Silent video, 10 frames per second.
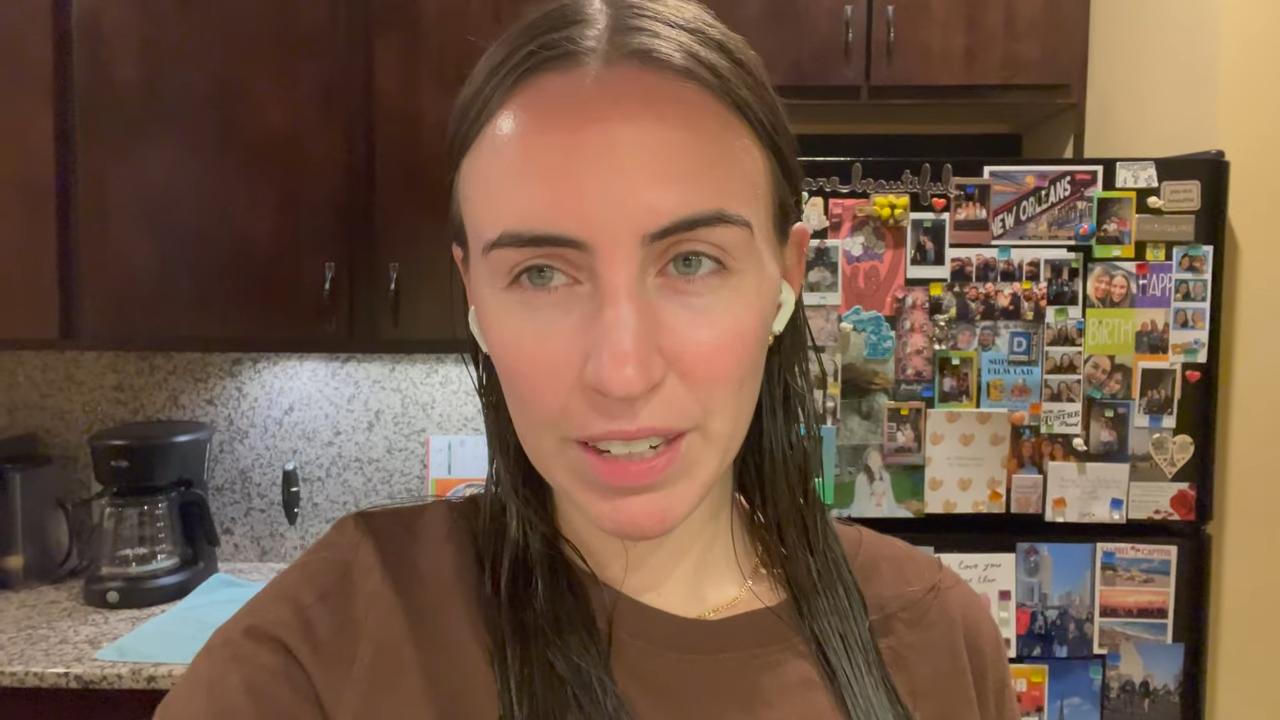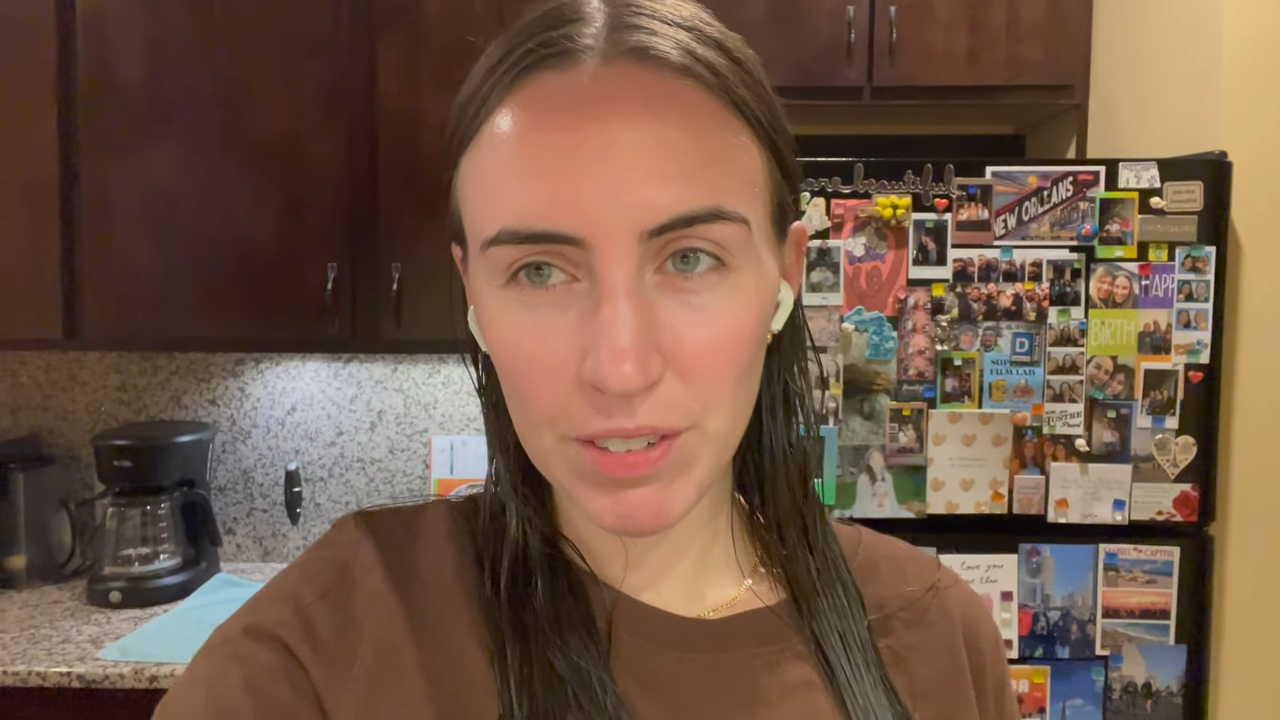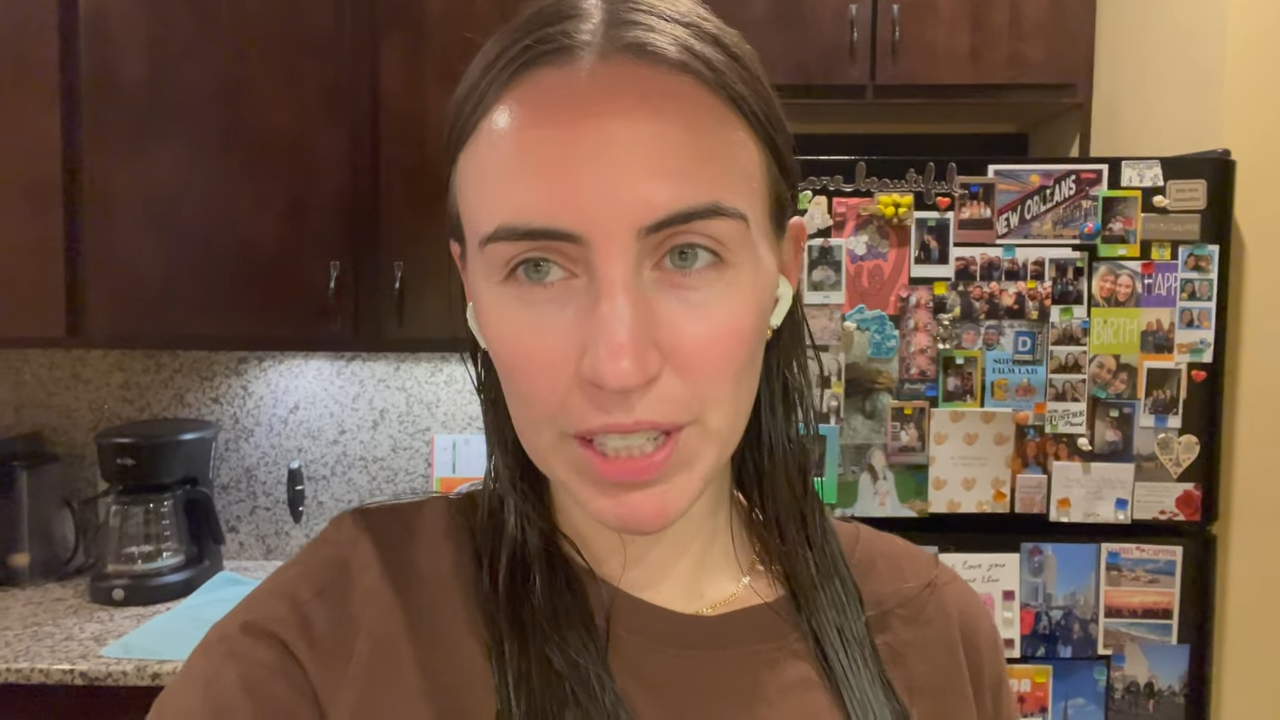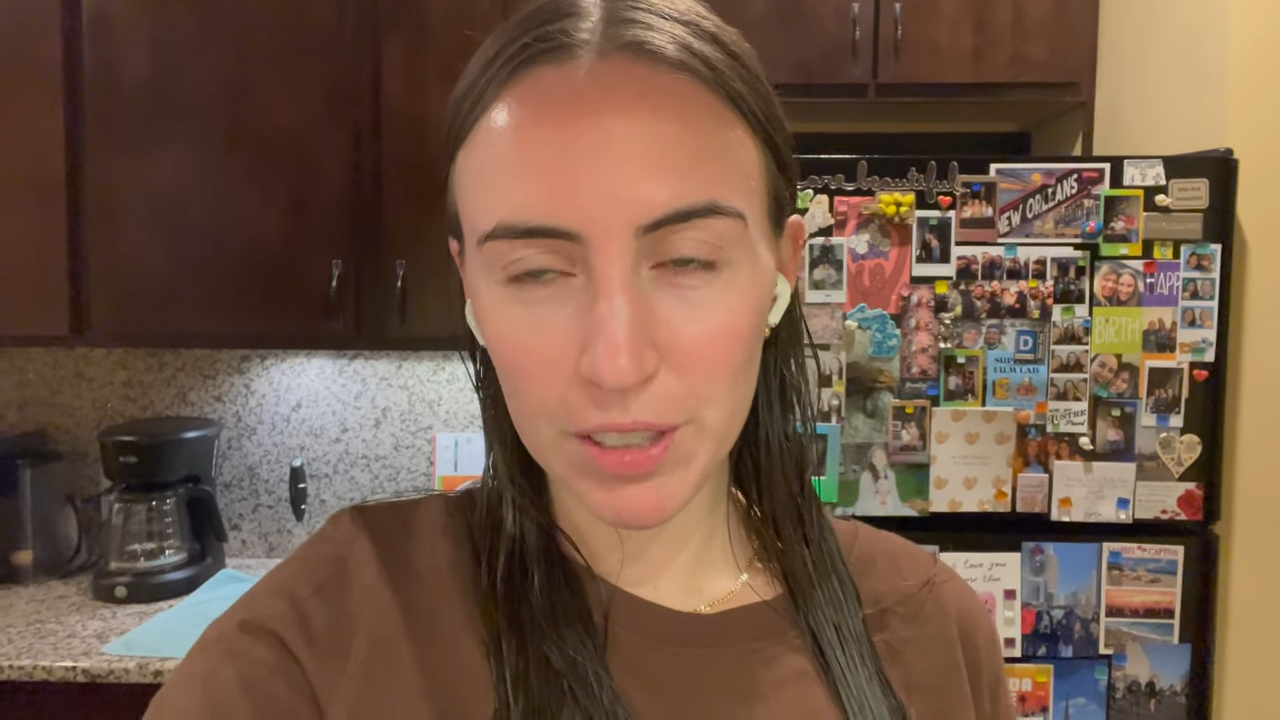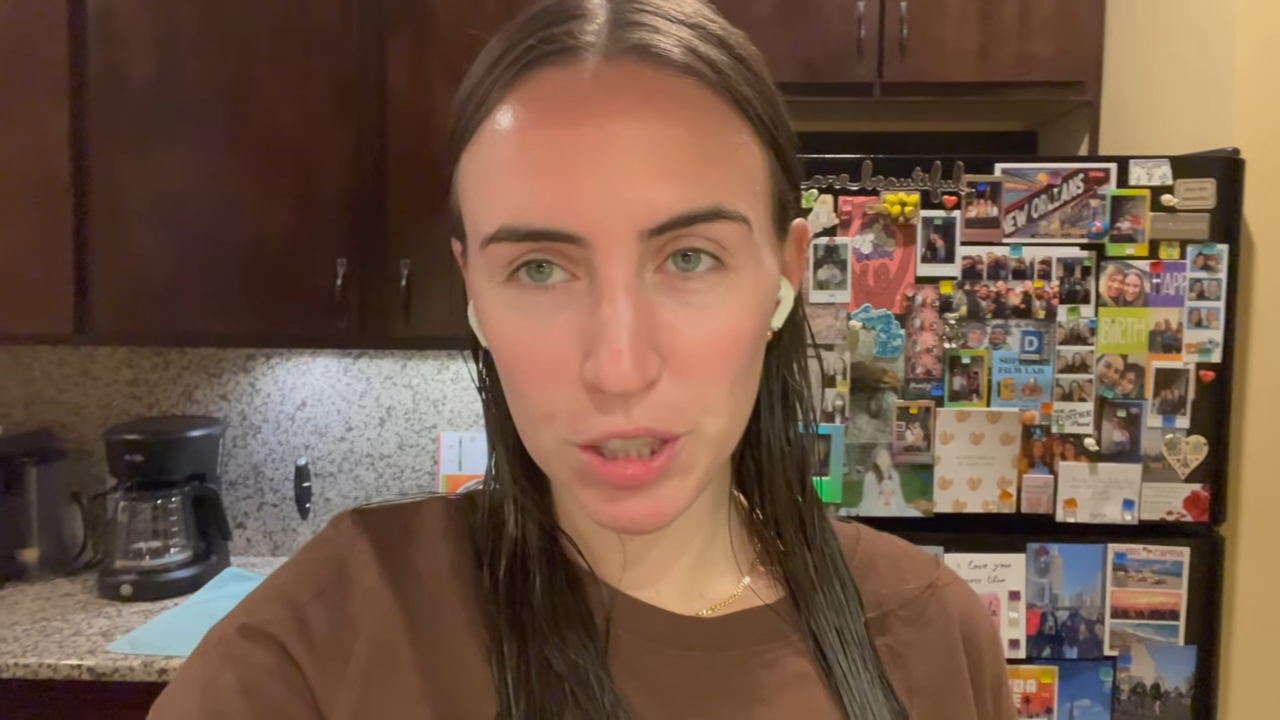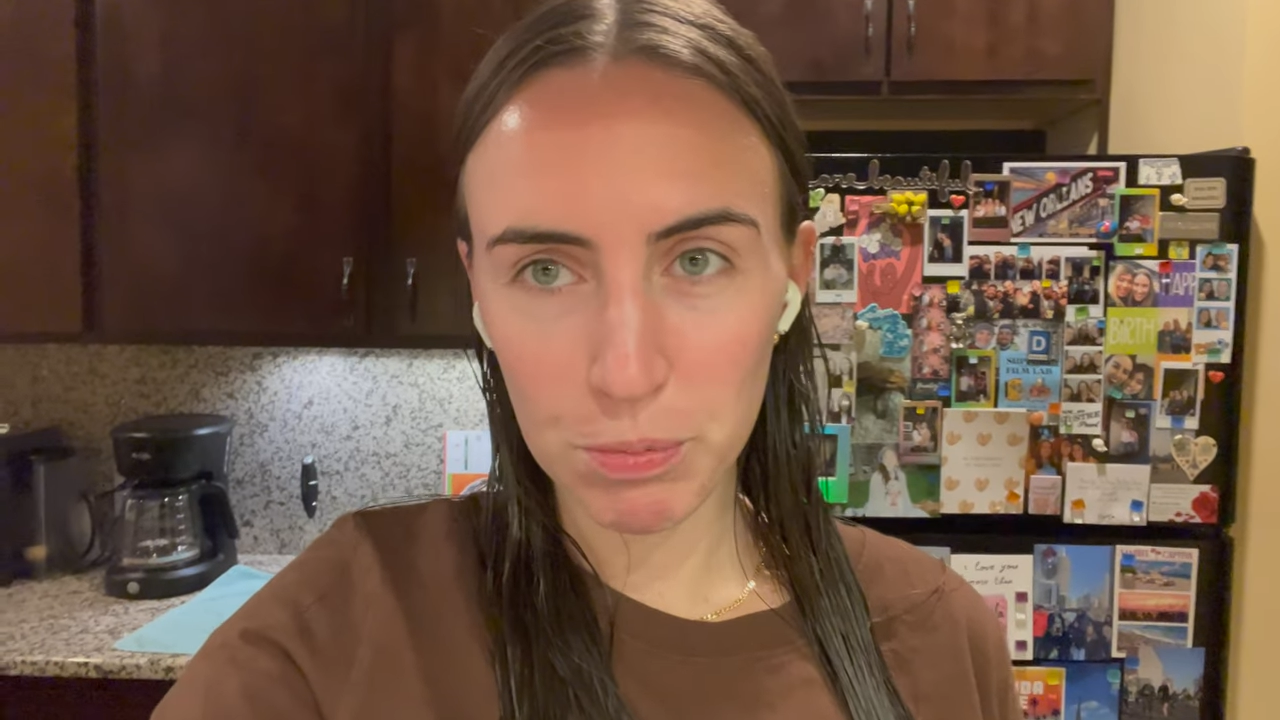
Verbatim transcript: have an English